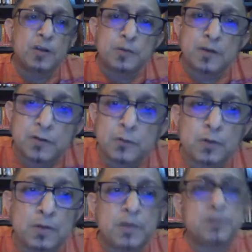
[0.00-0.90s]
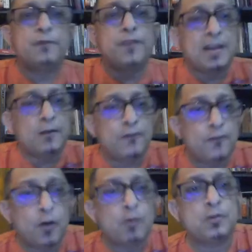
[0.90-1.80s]
valuable tool, because if we can
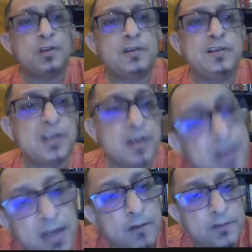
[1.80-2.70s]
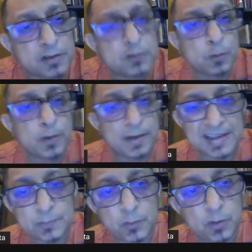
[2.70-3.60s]
follow the journey of the school
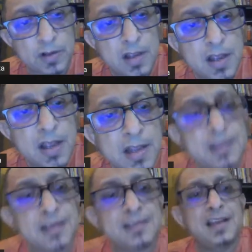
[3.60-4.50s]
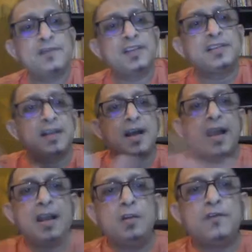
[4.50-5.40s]
textbook, this gives us a
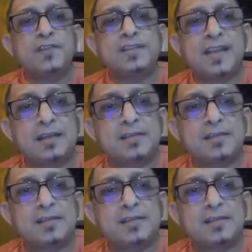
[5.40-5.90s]
kind of a